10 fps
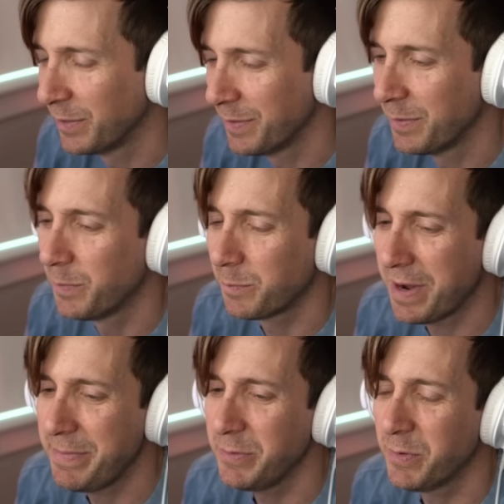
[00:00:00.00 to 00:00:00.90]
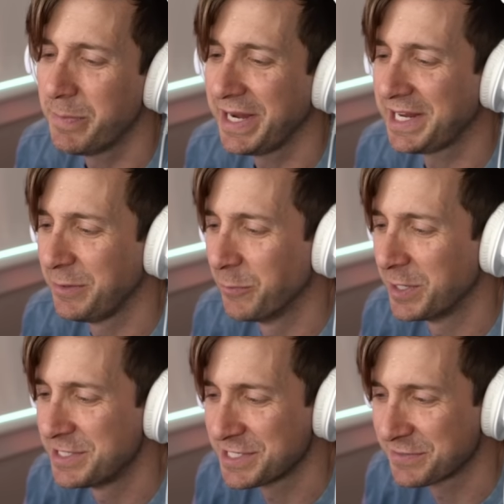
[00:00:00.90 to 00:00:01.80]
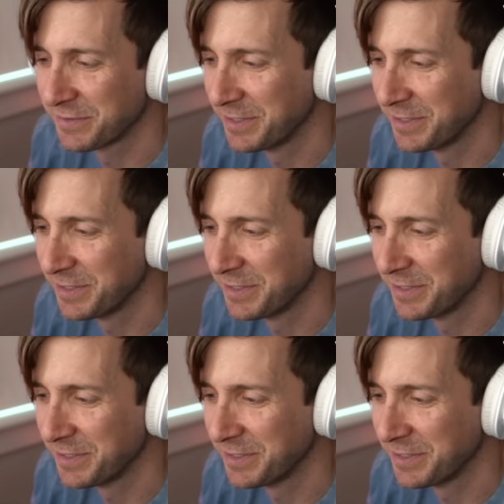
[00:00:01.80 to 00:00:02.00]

Oh, oh, maybe we'll make you one just for